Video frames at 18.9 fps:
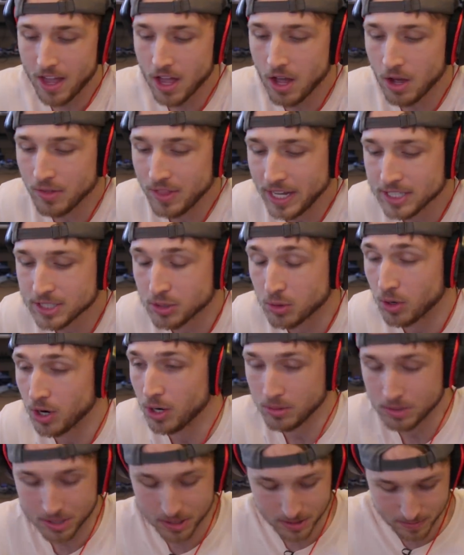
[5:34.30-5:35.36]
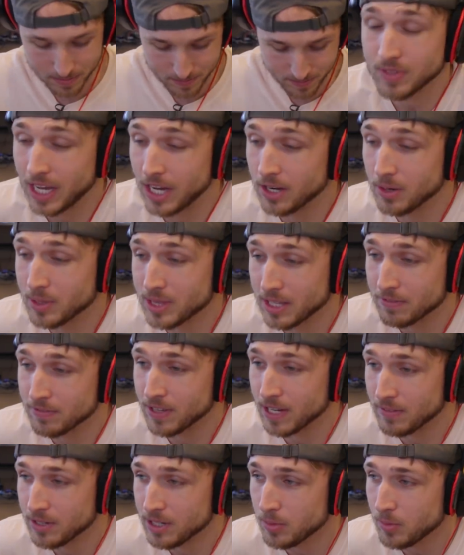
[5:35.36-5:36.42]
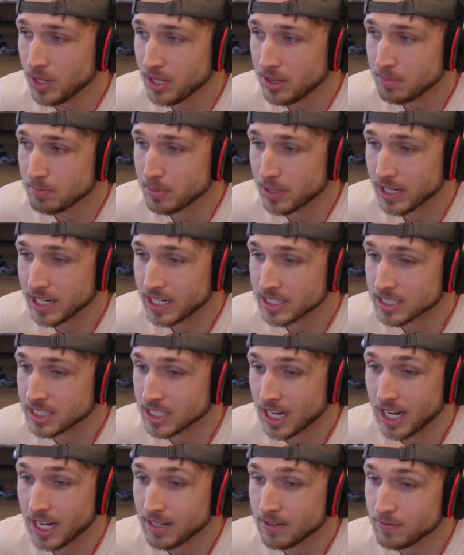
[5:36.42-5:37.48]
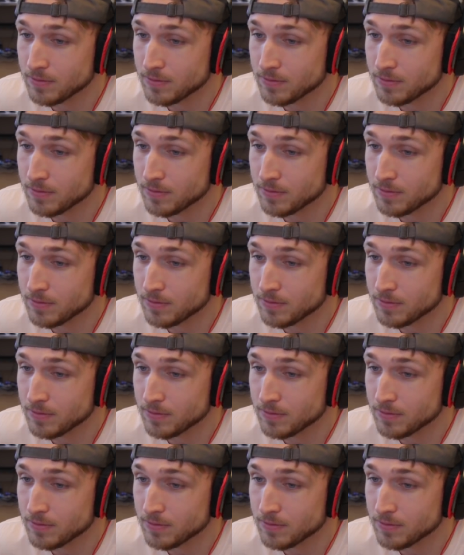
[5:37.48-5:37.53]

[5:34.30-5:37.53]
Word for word: Oh, that is gross. I don't know what they flavored it with, but it's not